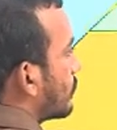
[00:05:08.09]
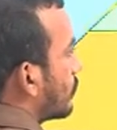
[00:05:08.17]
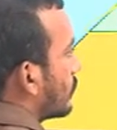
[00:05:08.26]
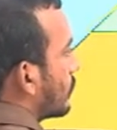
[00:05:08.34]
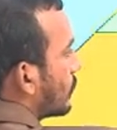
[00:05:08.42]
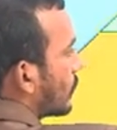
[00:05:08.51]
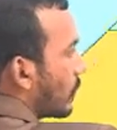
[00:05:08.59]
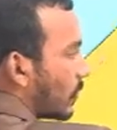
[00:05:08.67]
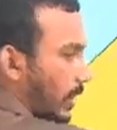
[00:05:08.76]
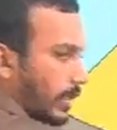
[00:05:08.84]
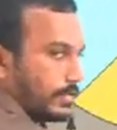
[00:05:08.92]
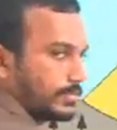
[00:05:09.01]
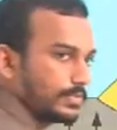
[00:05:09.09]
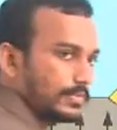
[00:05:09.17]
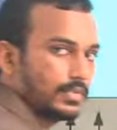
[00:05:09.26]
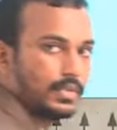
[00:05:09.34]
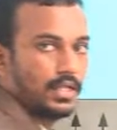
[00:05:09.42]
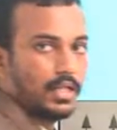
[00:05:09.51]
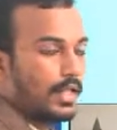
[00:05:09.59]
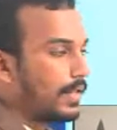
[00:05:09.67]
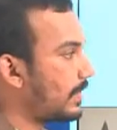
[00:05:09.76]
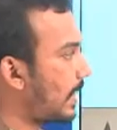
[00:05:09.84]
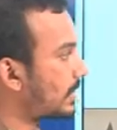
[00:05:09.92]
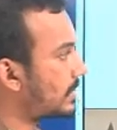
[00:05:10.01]
Okay, the
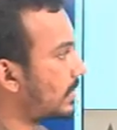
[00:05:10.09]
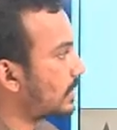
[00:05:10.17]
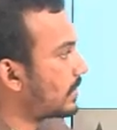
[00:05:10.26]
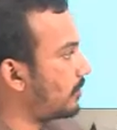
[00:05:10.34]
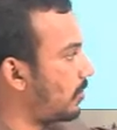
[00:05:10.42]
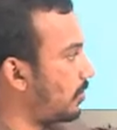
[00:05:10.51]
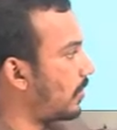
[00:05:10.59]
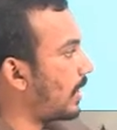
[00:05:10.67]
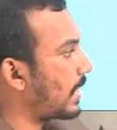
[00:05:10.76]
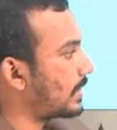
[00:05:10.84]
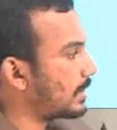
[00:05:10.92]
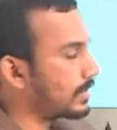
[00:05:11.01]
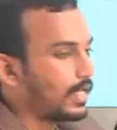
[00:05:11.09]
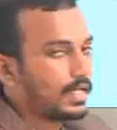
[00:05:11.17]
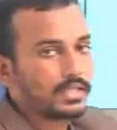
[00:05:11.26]
excessive load other than the